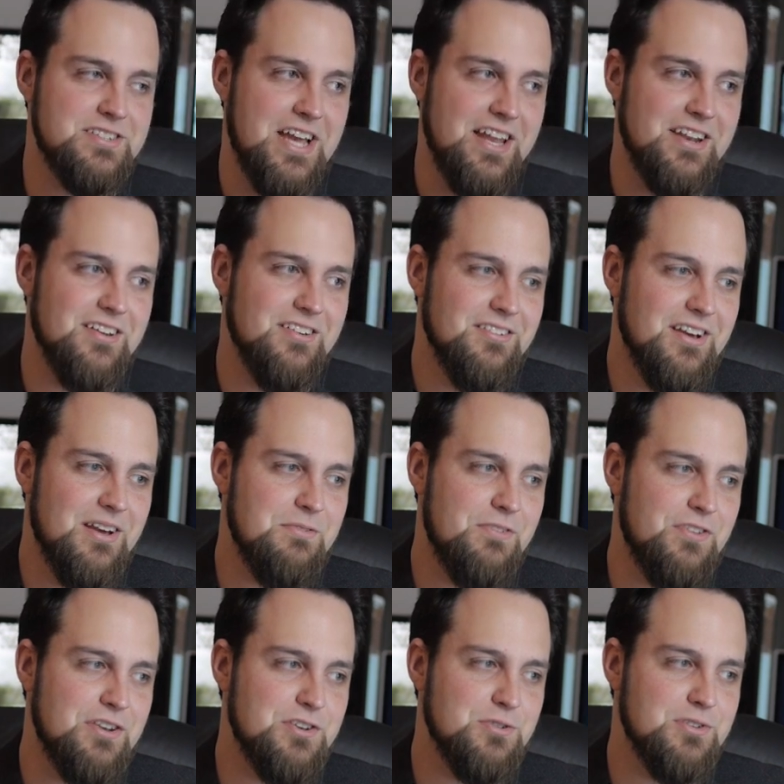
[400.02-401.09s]
data, I mean, if
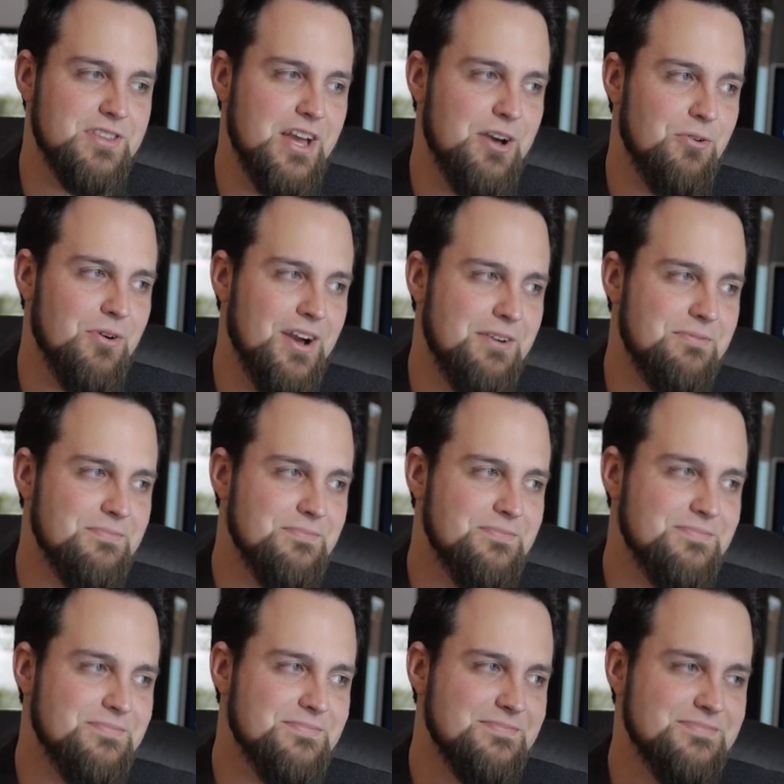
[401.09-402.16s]
they do it that way.
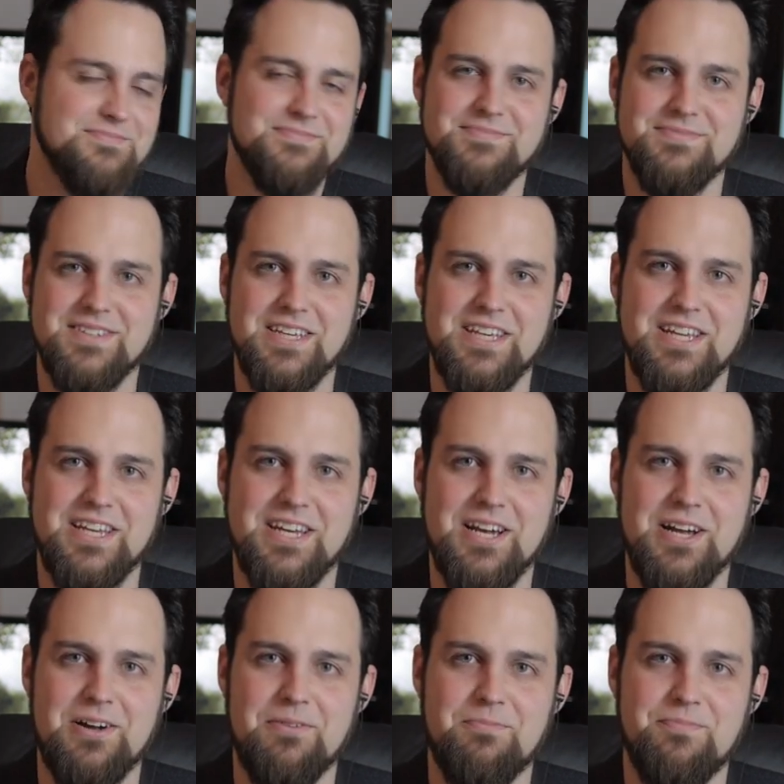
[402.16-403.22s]

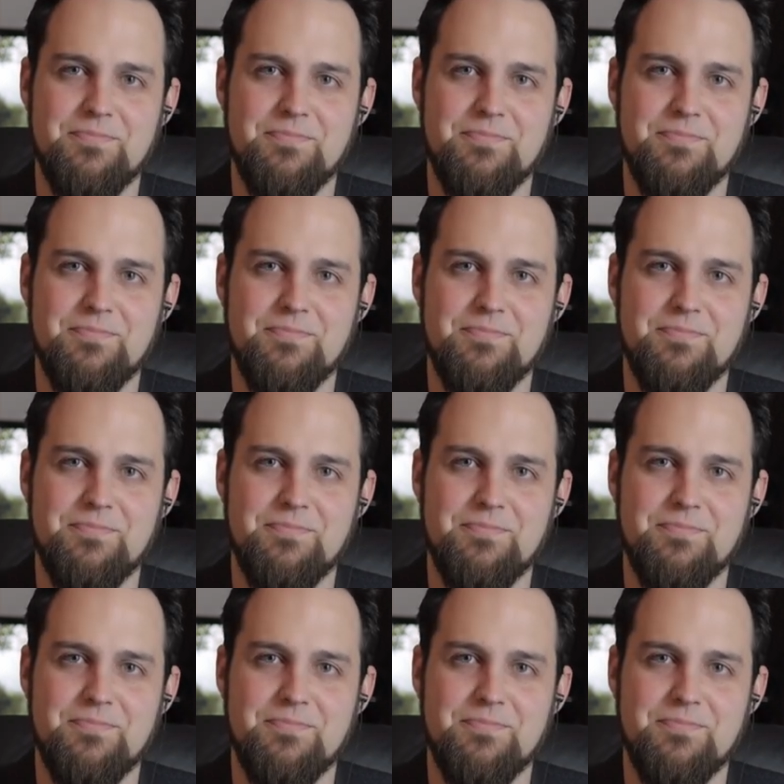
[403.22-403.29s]
Yeah.